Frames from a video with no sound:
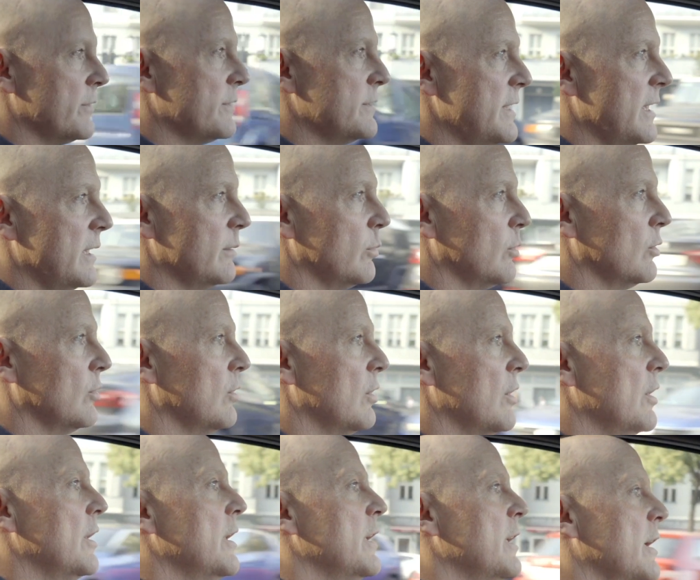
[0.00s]
the table,
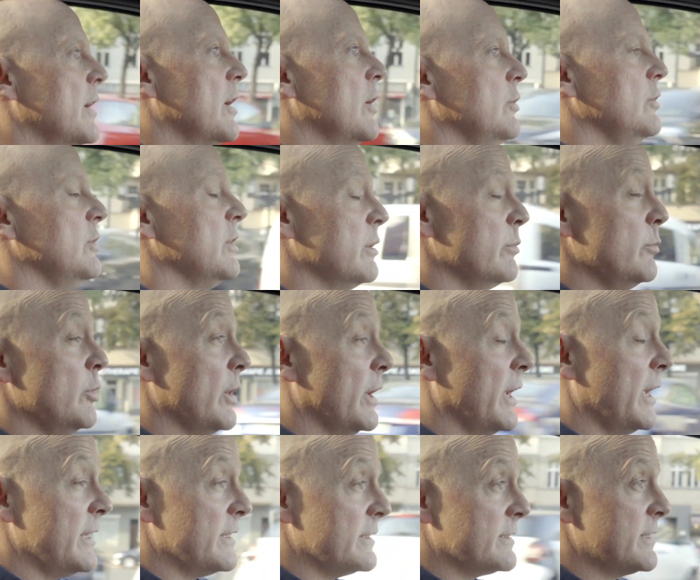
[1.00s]
how you
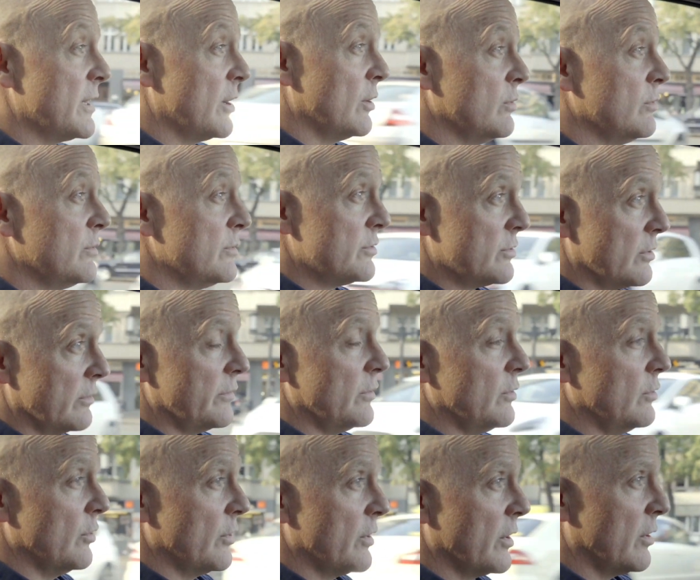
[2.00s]
communicate sound. So if
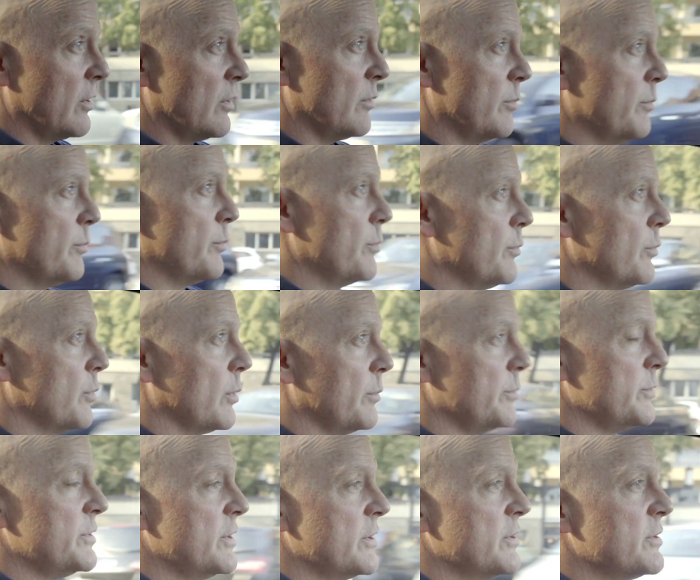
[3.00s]
you look at our
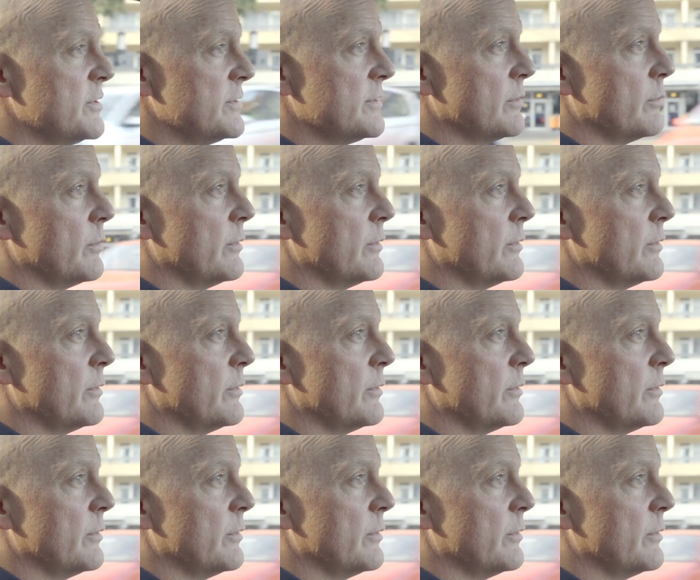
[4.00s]
propositions that